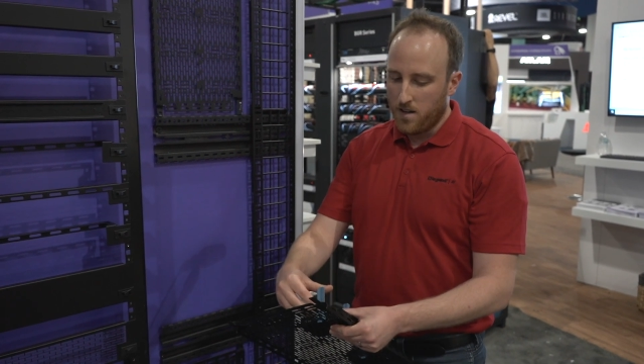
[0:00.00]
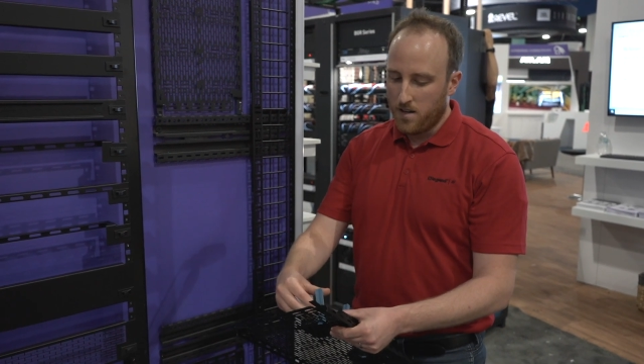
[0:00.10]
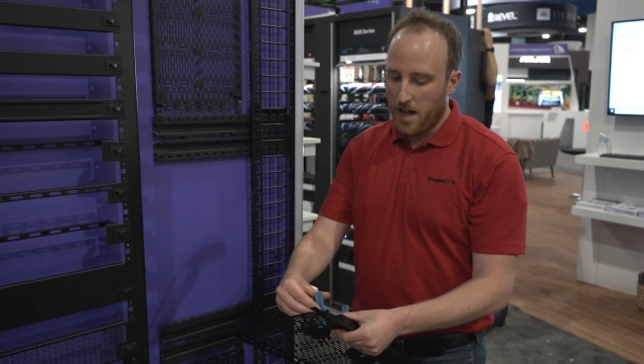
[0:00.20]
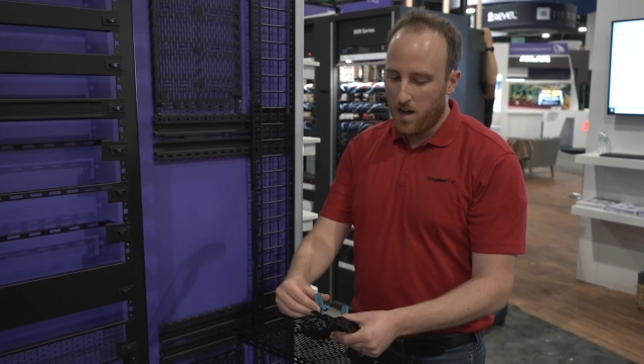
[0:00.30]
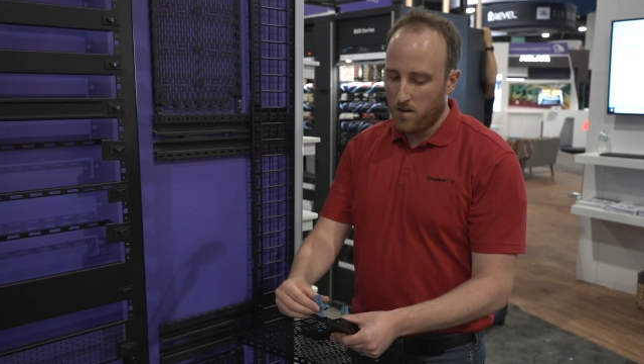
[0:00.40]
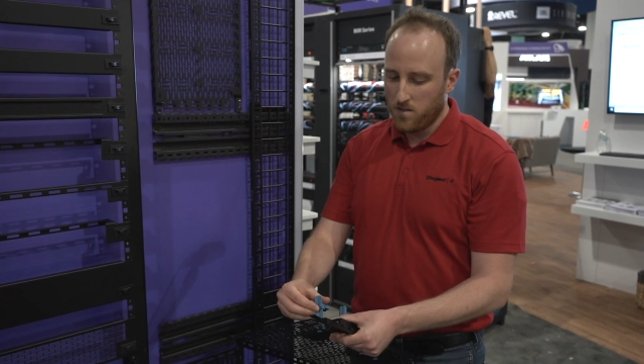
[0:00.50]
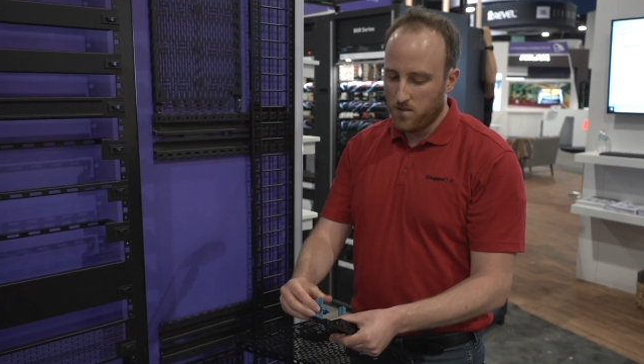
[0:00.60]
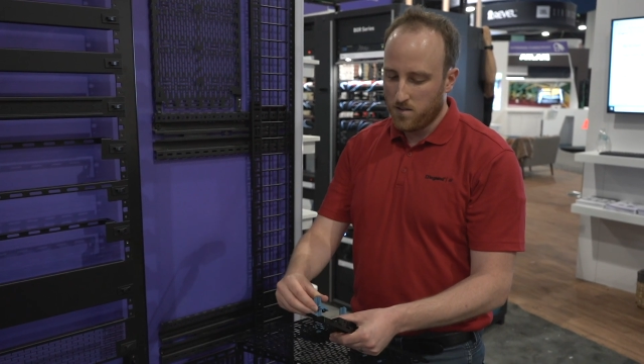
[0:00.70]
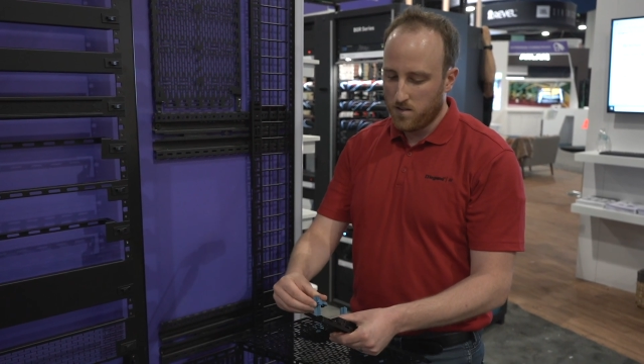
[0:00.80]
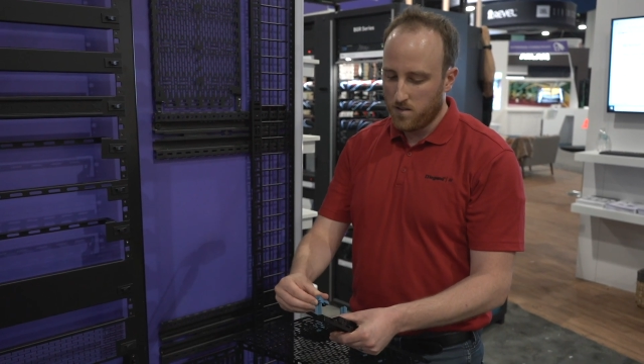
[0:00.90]
Now,
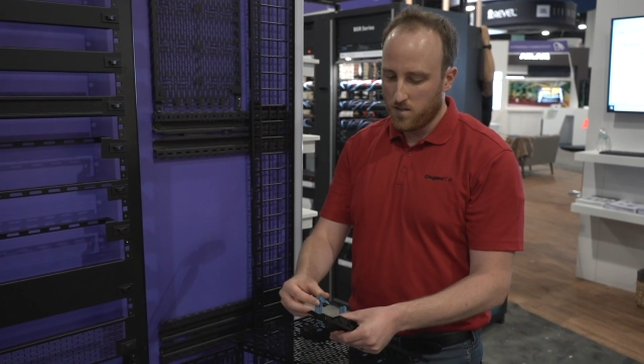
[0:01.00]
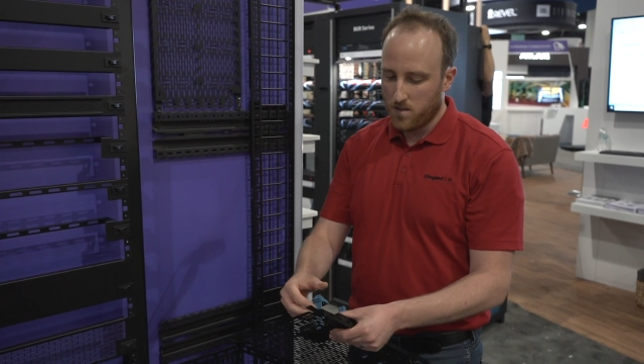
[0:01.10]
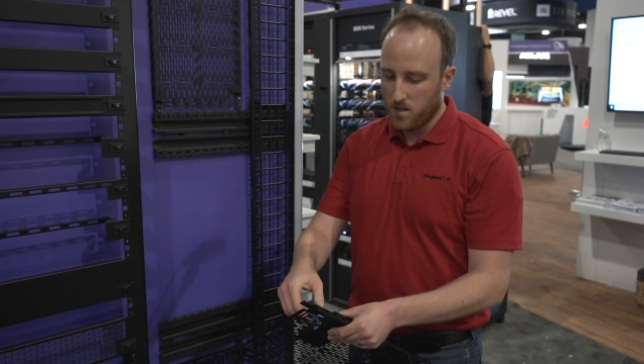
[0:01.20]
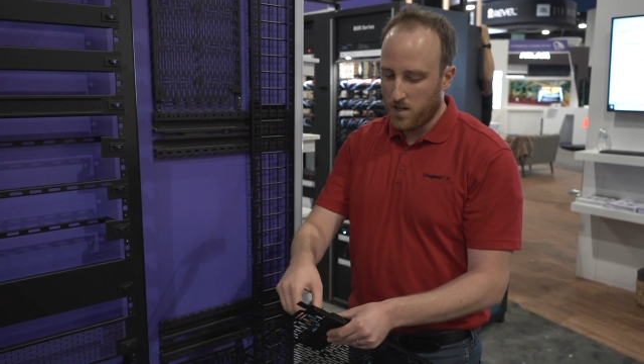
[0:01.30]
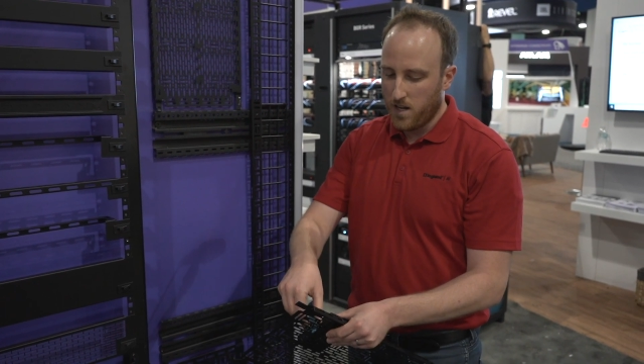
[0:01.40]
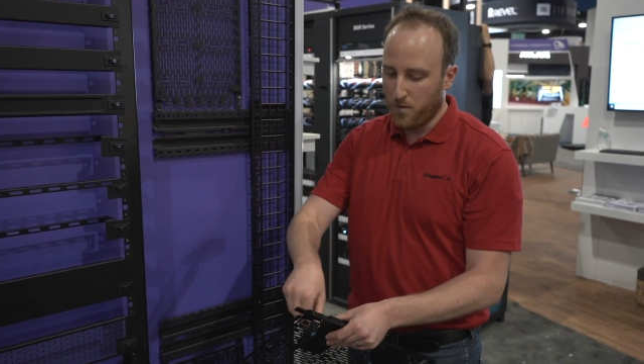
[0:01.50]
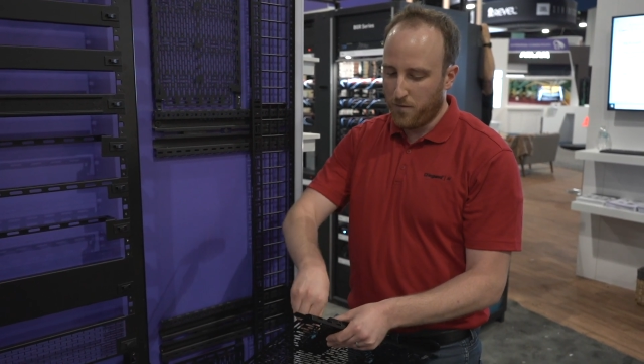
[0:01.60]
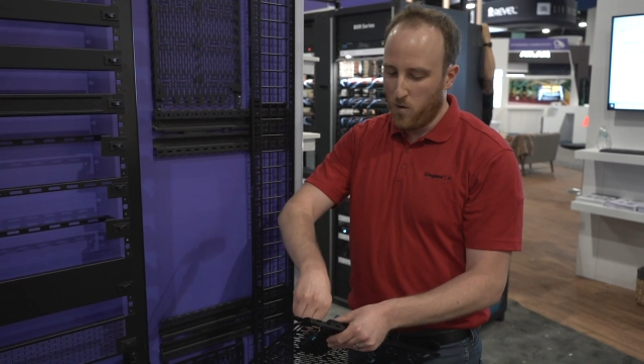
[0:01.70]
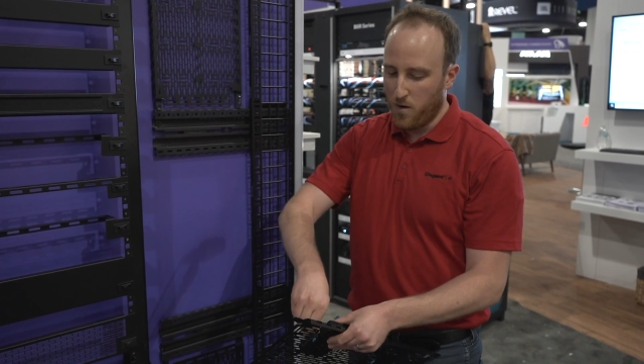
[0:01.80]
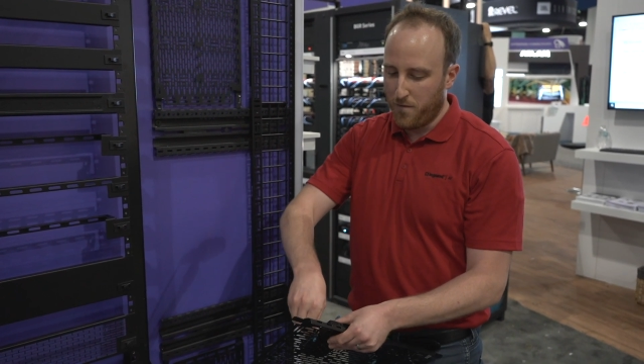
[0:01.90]
in the
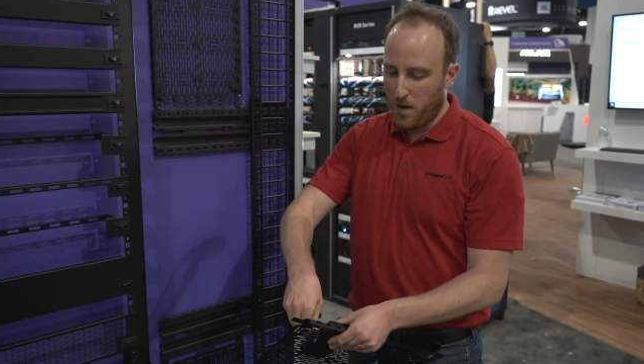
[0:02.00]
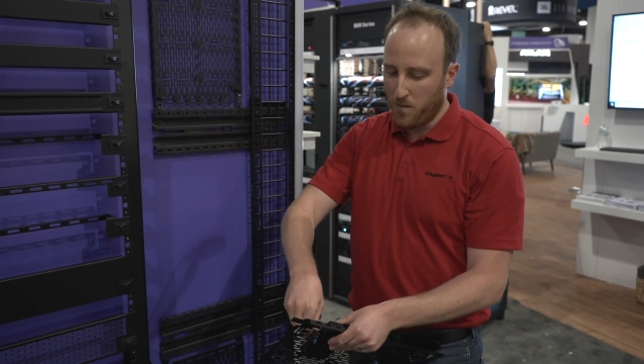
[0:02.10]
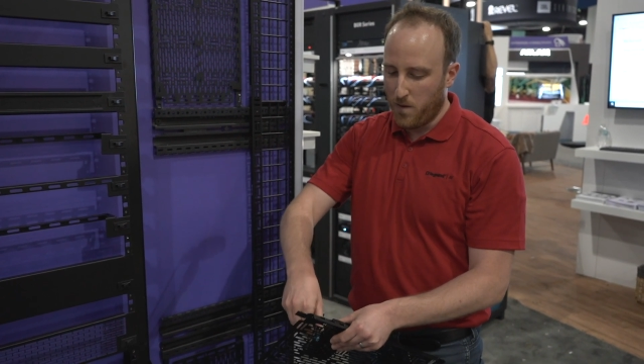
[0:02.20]
Forward family,